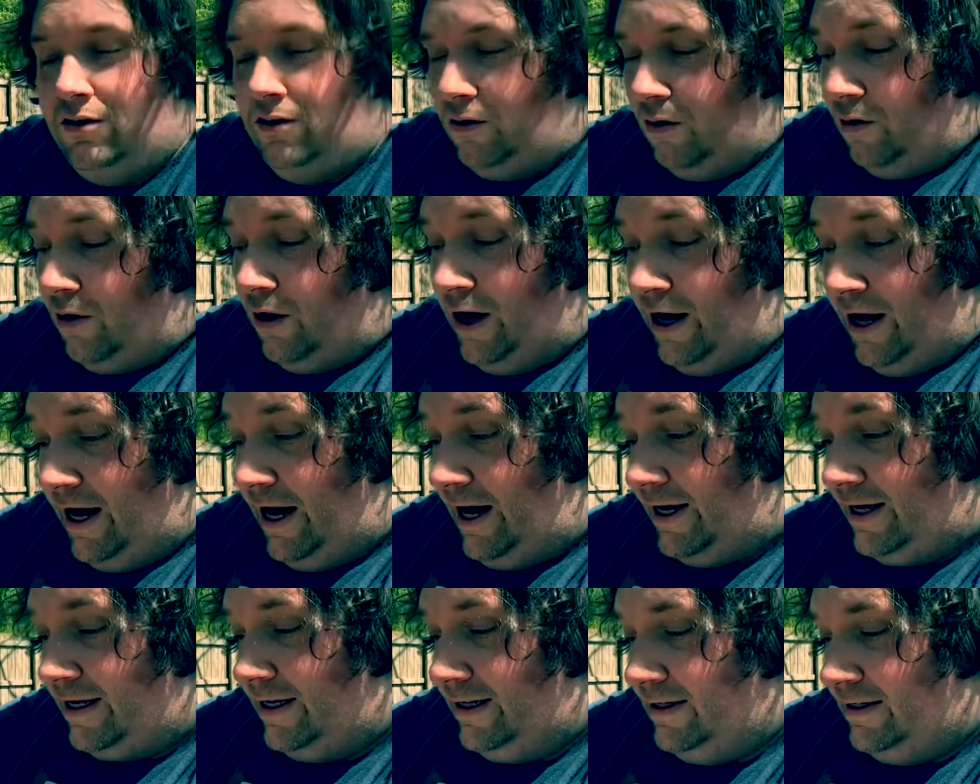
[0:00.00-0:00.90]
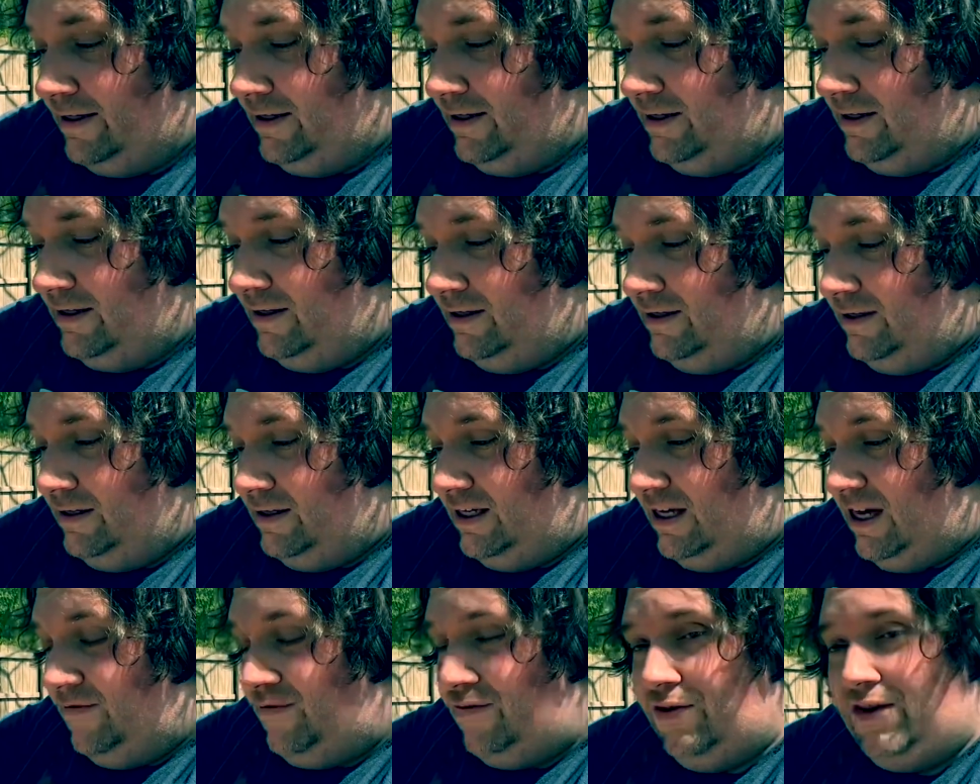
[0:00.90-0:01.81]
or heck,
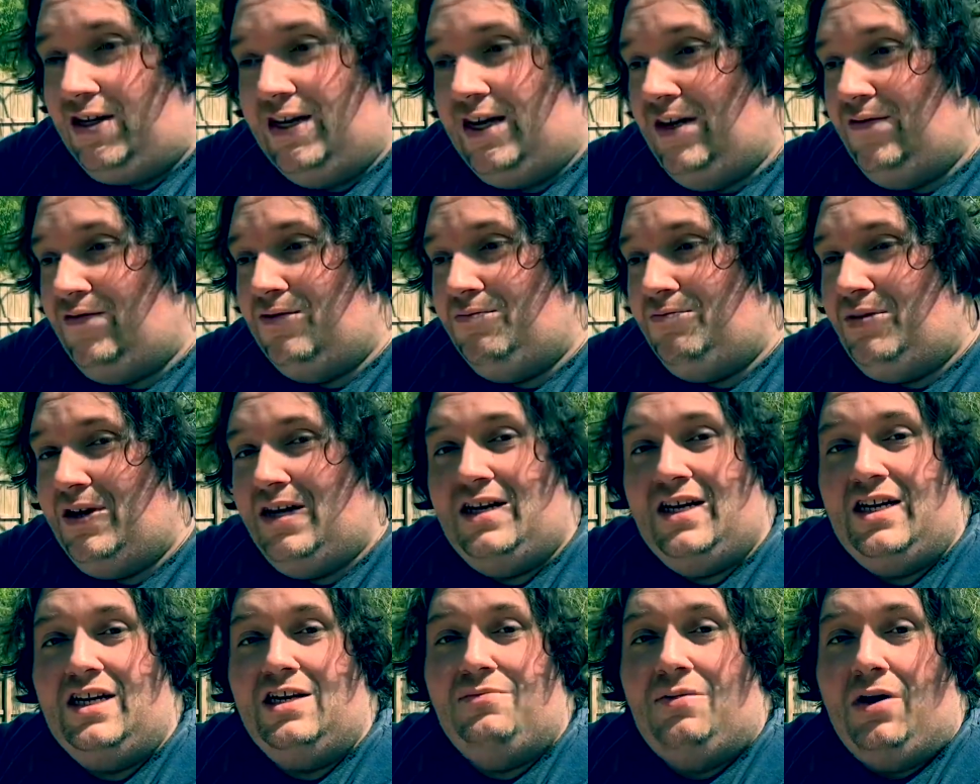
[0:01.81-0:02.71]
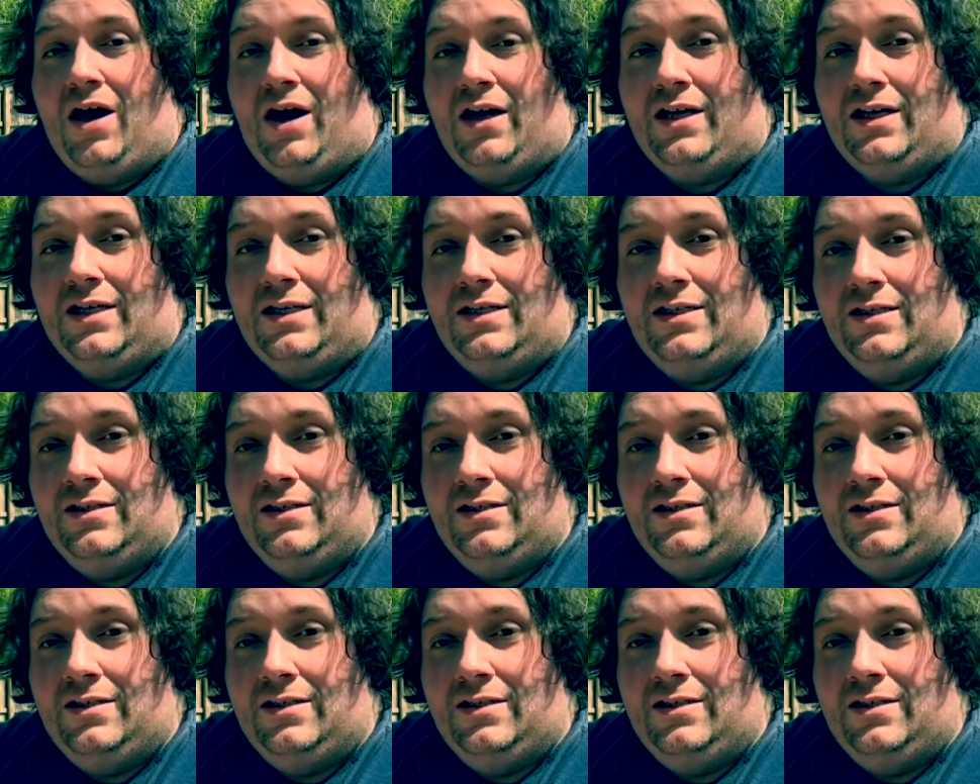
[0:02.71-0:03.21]
if you could even beat anybody.